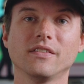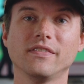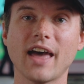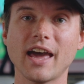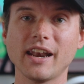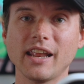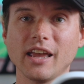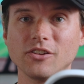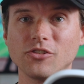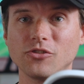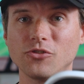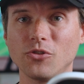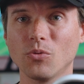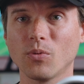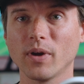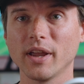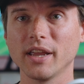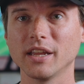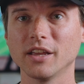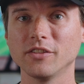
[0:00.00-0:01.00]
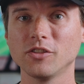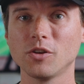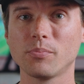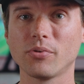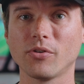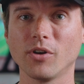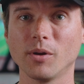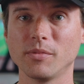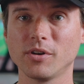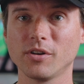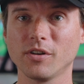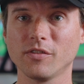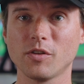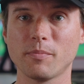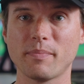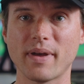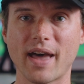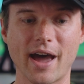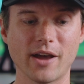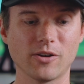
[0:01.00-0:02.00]
That extra weight in the perimeter of the
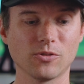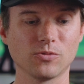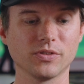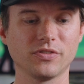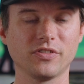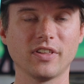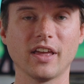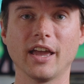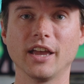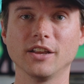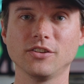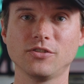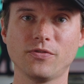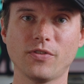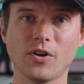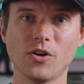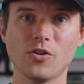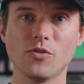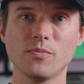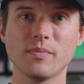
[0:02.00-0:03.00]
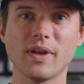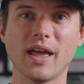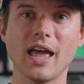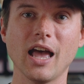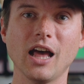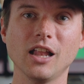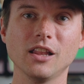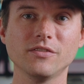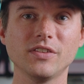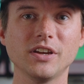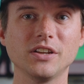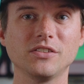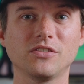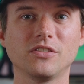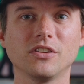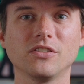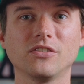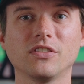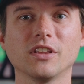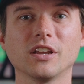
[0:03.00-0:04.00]
paddle with the edge foam elevates
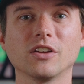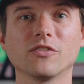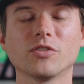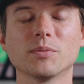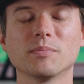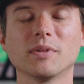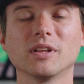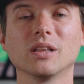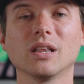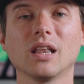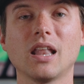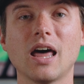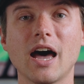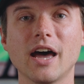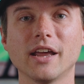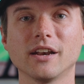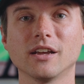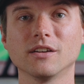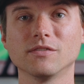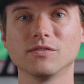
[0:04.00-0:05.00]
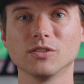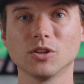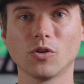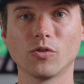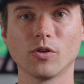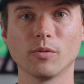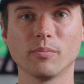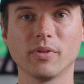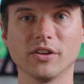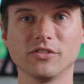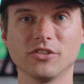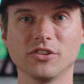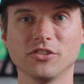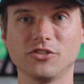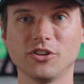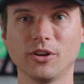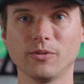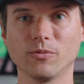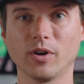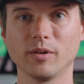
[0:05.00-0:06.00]
this thing from a lot of lower budget
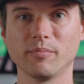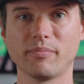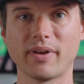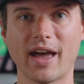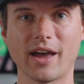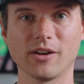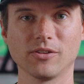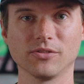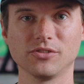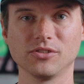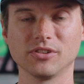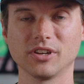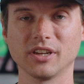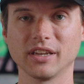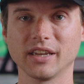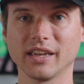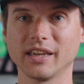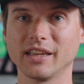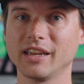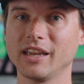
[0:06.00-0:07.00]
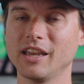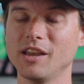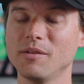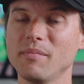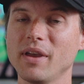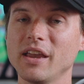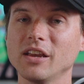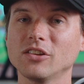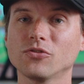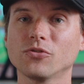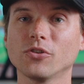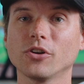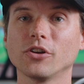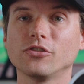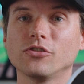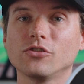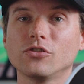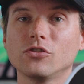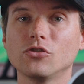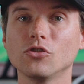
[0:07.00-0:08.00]
Gen 1 paddles you can get. It makes for a
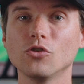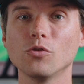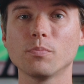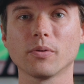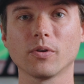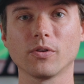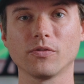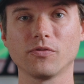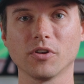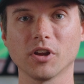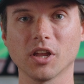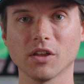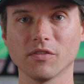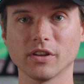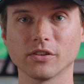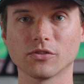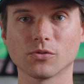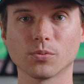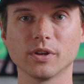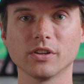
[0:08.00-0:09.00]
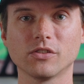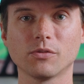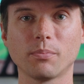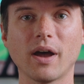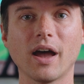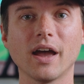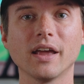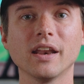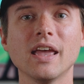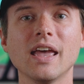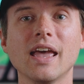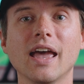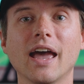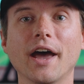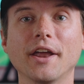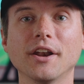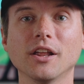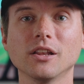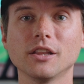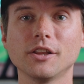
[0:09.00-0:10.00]
super forgiving sweet spot
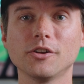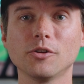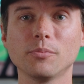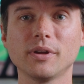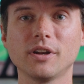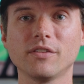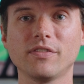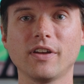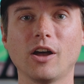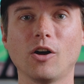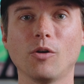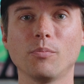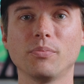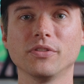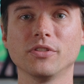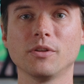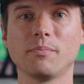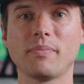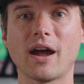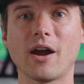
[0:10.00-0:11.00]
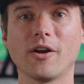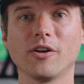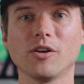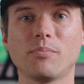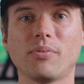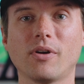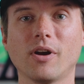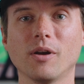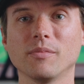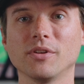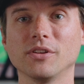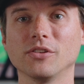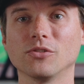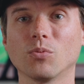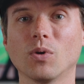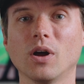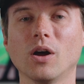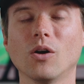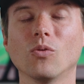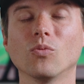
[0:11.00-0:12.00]
and a little bit of help in the power department as
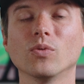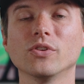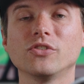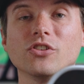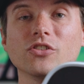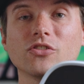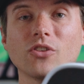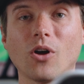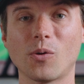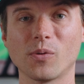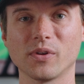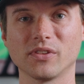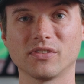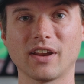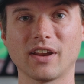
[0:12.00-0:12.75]
well, which is always